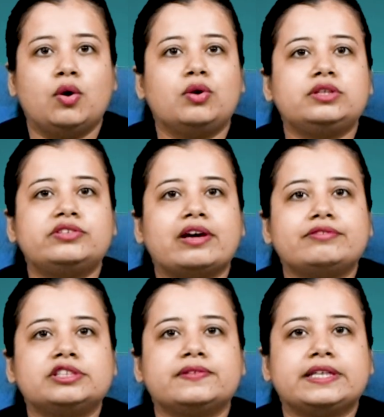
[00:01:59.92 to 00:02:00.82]
Older
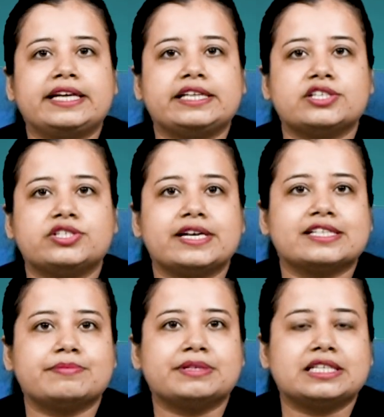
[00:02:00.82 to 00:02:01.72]
drivers with ADHD
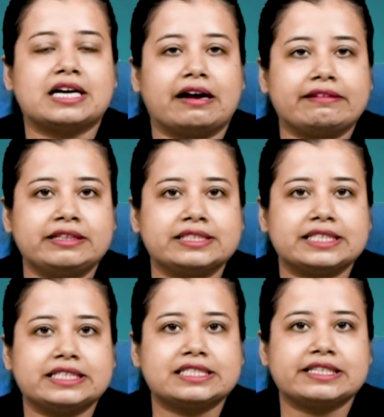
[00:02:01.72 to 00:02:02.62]
exhibited higher
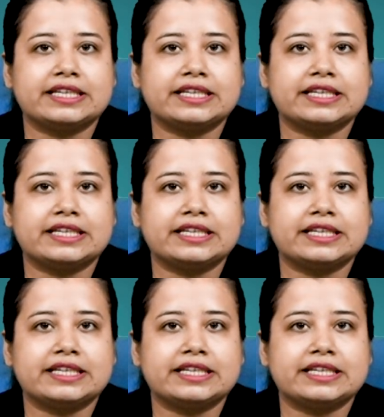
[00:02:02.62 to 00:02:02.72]
incidence